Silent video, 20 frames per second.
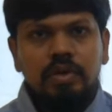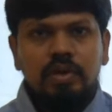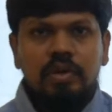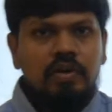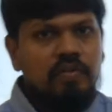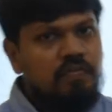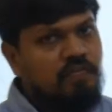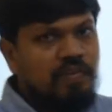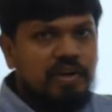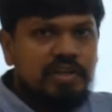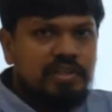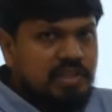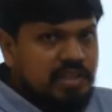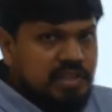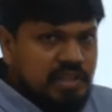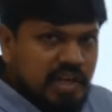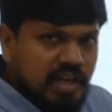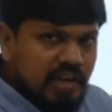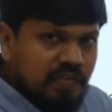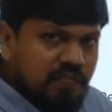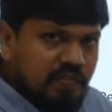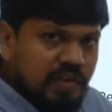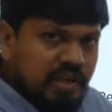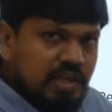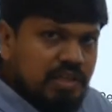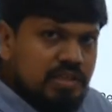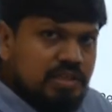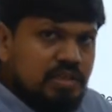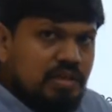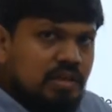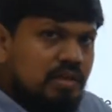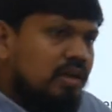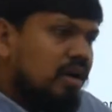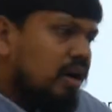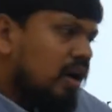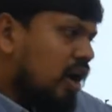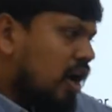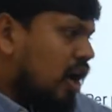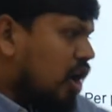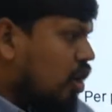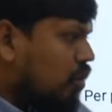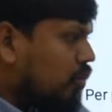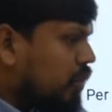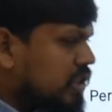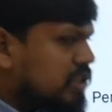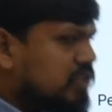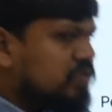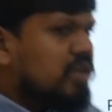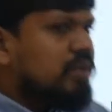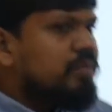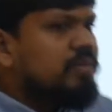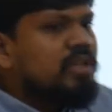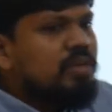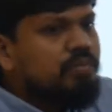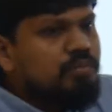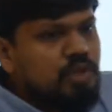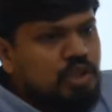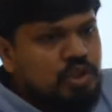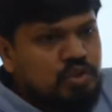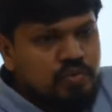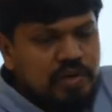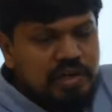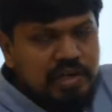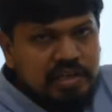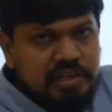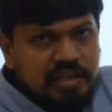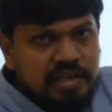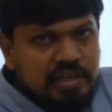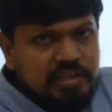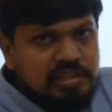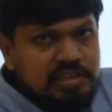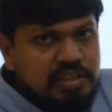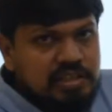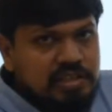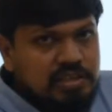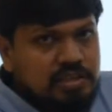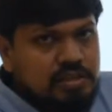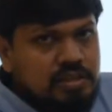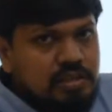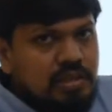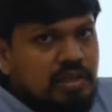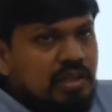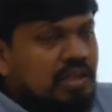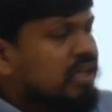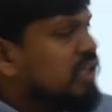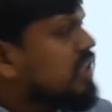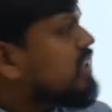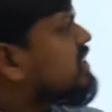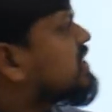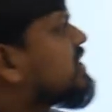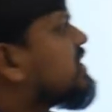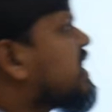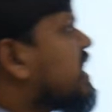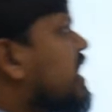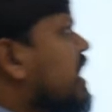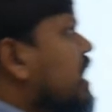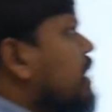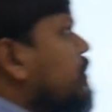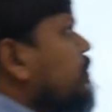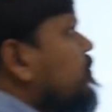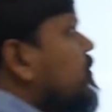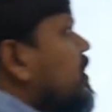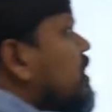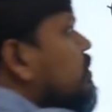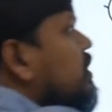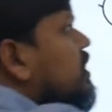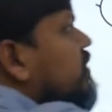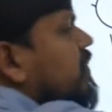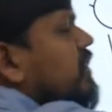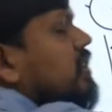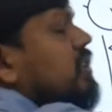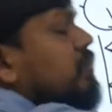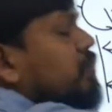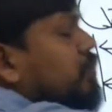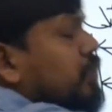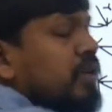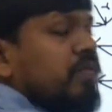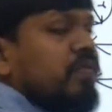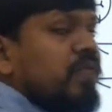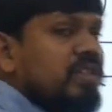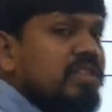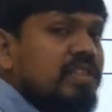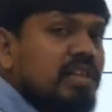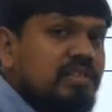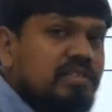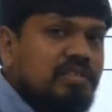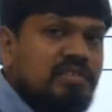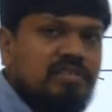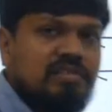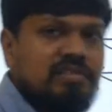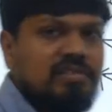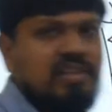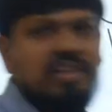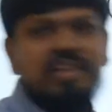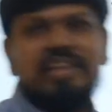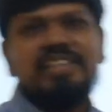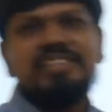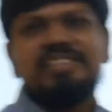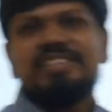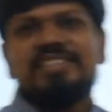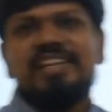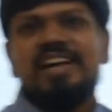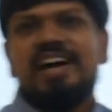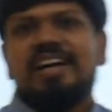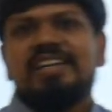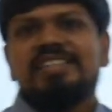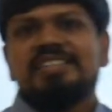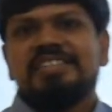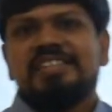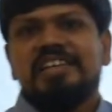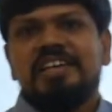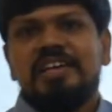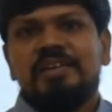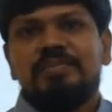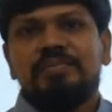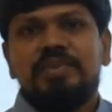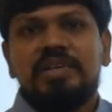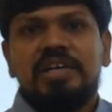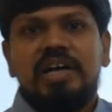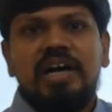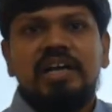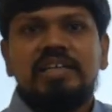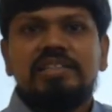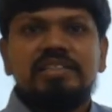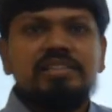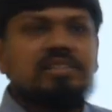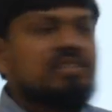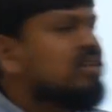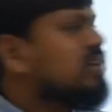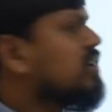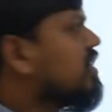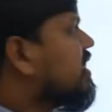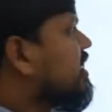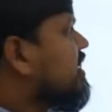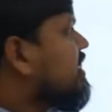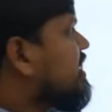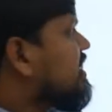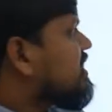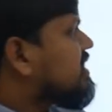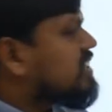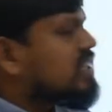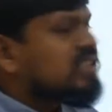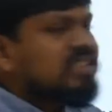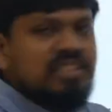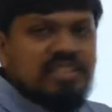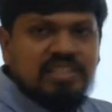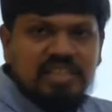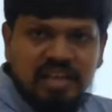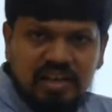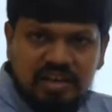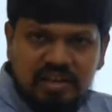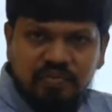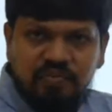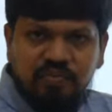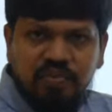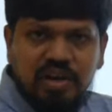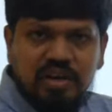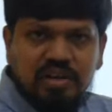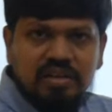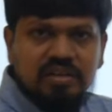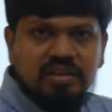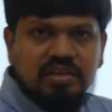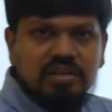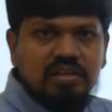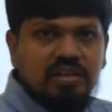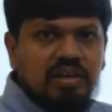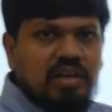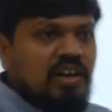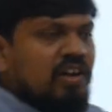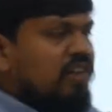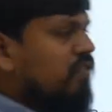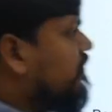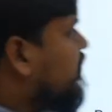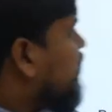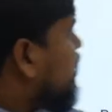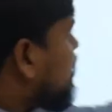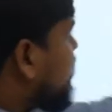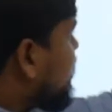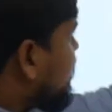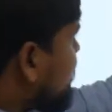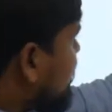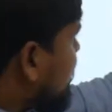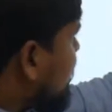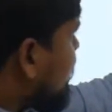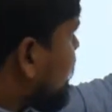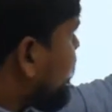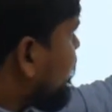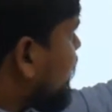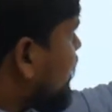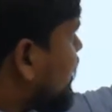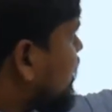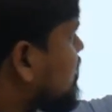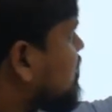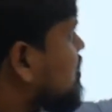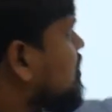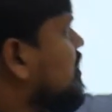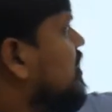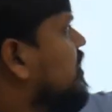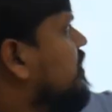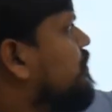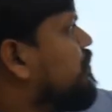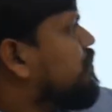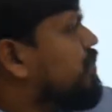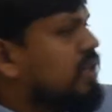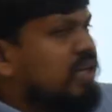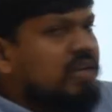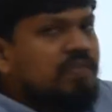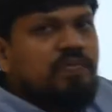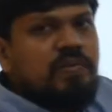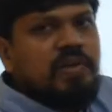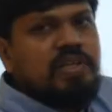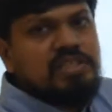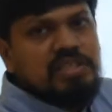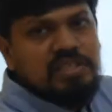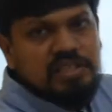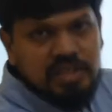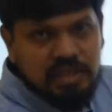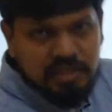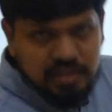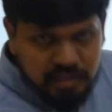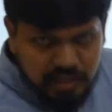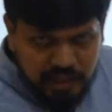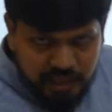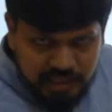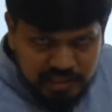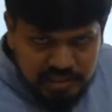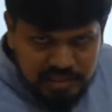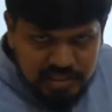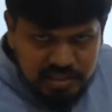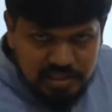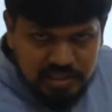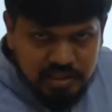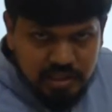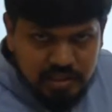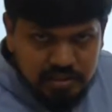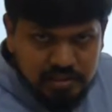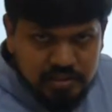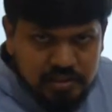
For the A phase, how much will be the mutual linkages? Same will be for the B phase also? It's not same, because distances are different. For the A phase, B phase is at x distance,